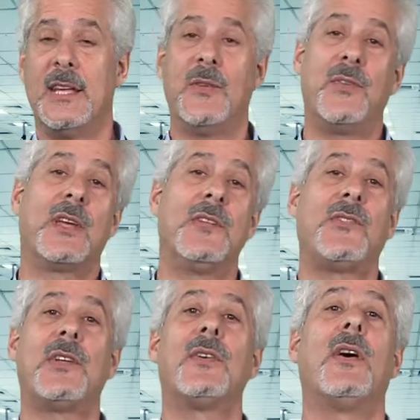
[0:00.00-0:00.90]
If you
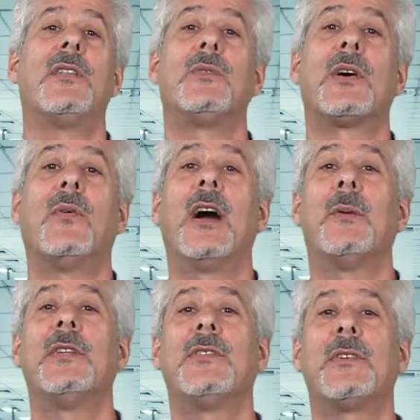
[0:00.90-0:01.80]
consider all the
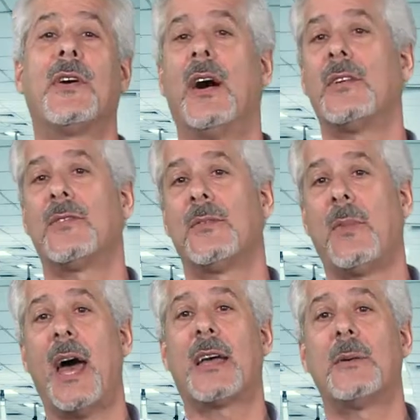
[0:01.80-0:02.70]
requirements and costs for
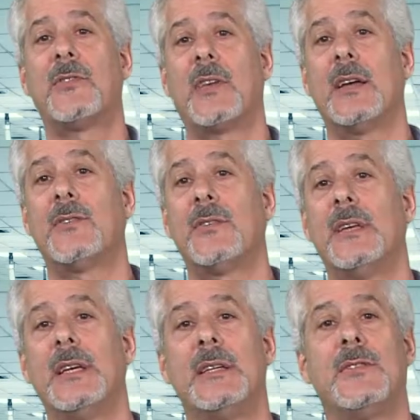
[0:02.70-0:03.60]
backup
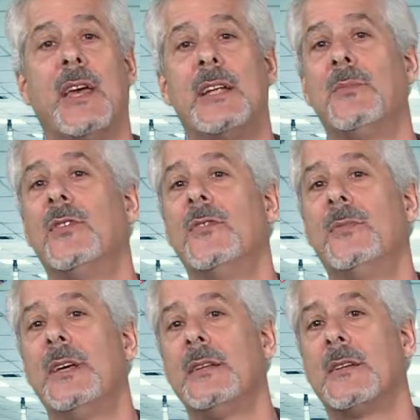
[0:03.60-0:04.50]
scheduling, data
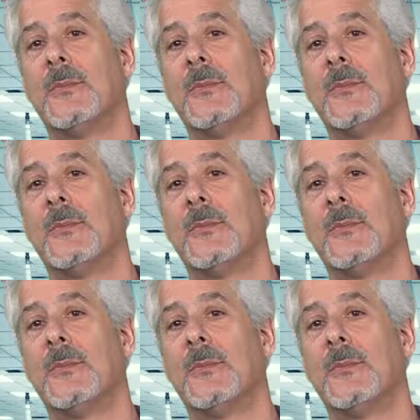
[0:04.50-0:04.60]
movement,